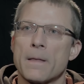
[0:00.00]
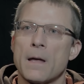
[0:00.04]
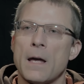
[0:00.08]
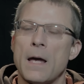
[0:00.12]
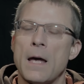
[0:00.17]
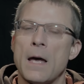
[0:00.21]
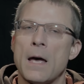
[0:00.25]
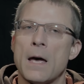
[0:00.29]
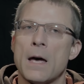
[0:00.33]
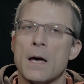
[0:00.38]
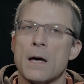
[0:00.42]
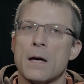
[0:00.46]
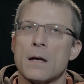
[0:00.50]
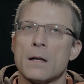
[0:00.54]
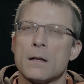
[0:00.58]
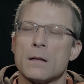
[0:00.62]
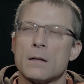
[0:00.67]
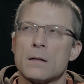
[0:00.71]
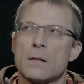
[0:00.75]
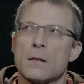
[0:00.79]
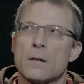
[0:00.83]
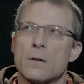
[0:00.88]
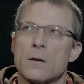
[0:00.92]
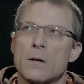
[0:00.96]

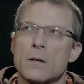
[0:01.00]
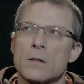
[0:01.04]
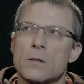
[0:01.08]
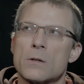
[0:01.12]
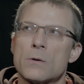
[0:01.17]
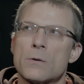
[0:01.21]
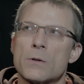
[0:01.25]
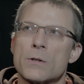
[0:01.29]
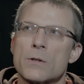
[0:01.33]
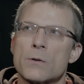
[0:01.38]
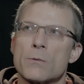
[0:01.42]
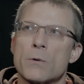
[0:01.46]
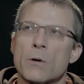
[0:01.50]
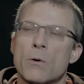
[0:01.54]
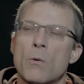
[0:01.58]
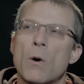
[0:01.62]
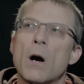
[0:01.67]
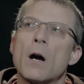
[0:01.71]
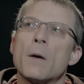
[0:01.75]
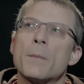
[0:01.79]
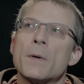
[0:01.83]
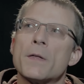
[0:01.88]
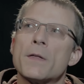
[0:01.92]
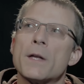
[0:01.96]
And there also is a
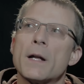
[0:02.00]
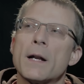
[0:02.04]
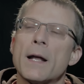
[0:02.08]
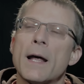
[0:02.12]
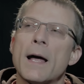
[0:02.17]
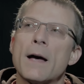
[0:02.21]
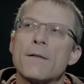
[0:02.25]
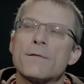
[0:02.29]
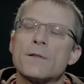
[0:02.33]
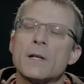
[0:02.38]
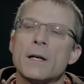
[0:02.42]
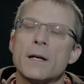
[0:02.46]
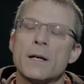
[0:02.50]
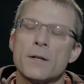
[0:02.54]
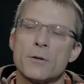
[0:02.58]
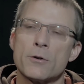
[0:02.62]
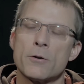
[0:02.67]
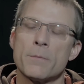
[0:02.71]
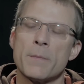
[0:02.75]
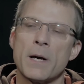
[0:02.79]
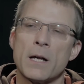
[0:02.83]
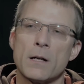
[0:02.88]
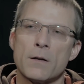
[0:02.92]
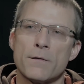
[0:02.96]
requirement that it have to
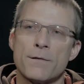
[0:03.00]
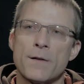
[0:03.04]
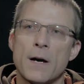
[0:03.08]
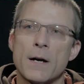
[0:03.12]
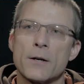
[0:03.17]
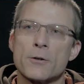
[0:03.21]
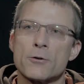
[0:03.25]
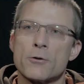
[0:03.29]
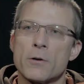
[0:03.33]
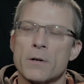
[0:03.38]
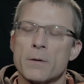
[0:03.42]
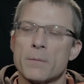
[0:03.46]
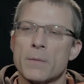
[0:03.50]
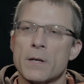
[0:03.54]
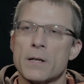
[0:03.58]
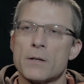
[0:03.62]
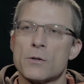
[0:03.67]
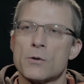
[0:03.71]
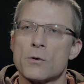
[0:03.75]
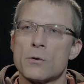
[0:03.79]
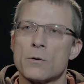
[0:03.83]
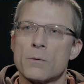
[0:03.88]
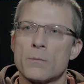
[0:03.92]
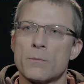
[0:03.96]
enter manufacturing by a
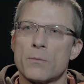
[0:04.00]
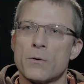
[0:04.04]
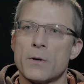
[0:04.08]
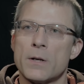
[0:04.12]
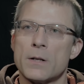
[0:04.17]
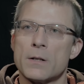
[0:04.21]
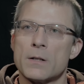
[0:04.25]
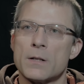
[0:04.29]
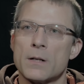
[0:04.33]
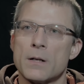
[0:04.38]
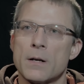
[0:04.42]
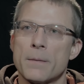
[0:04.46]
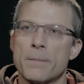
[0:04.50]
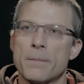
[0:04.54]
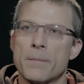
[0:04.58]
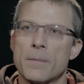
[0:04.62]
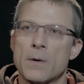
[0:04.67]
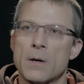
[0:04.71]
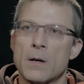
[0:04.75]
certain point in time.